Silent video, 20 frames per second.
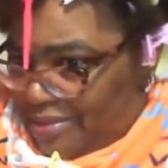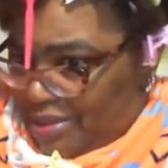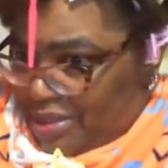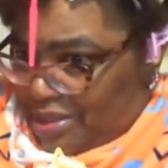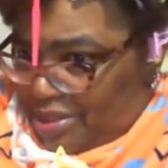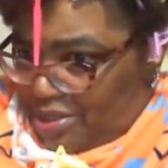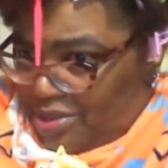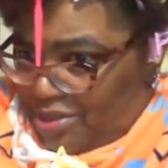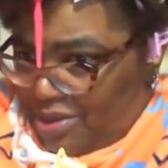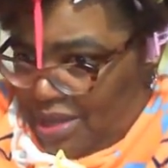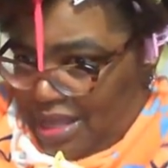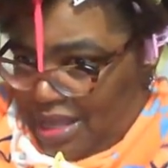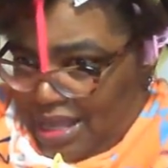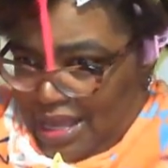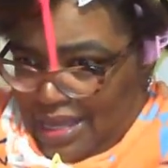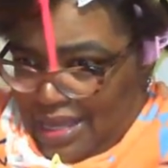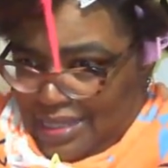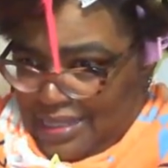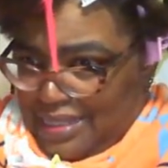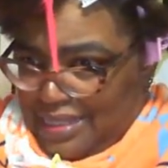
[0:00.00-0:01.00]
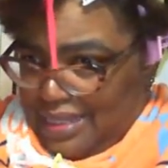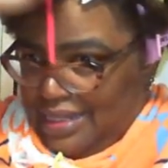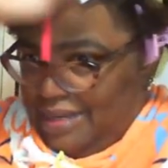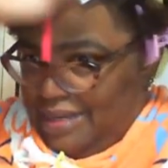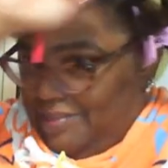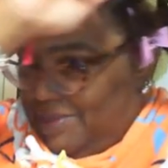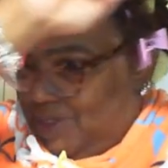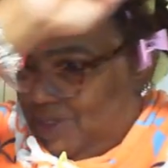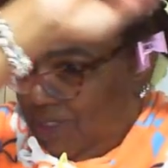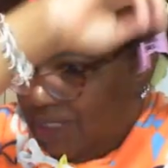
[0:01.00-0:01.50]
So I signed up
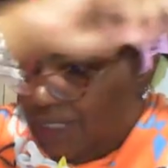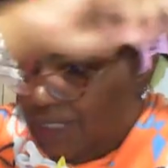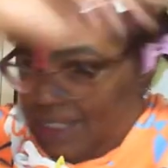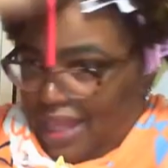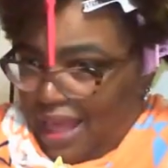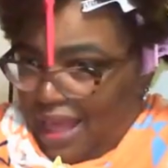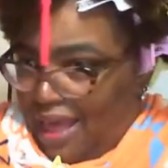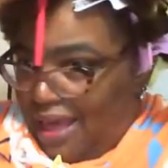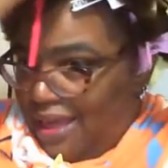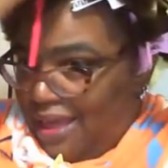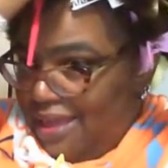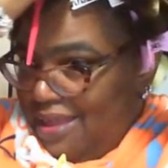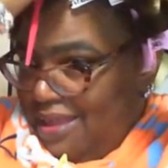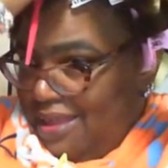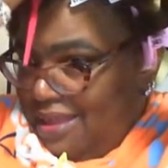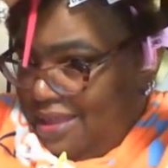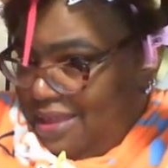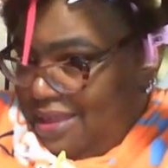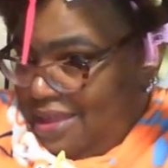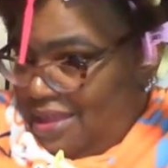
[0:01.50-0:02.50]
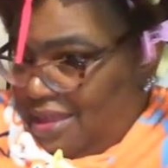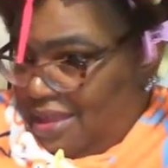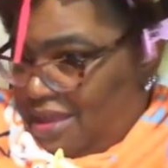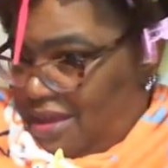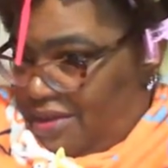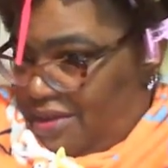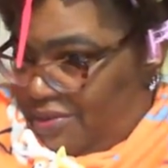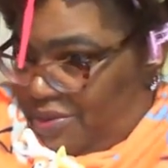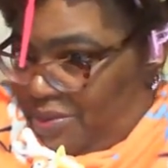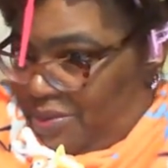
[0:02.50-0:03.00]
in July
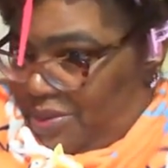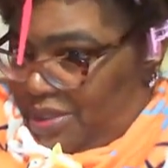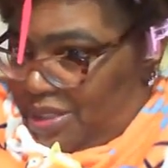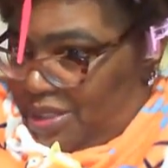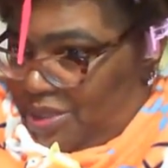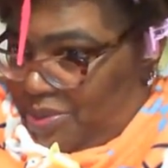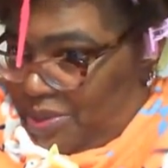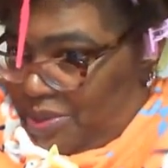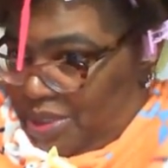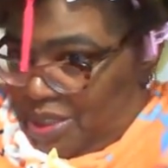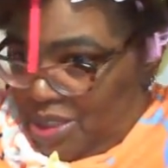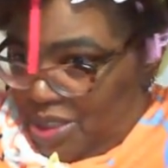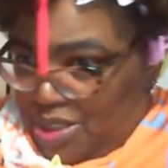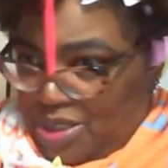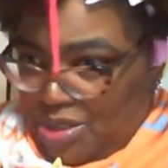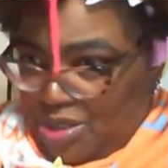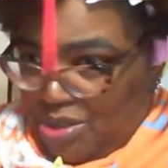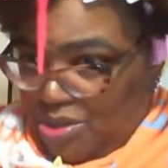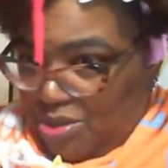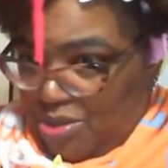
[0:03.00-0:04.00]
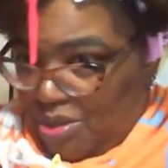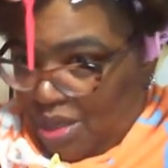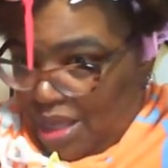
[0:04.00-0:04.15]
of 2022,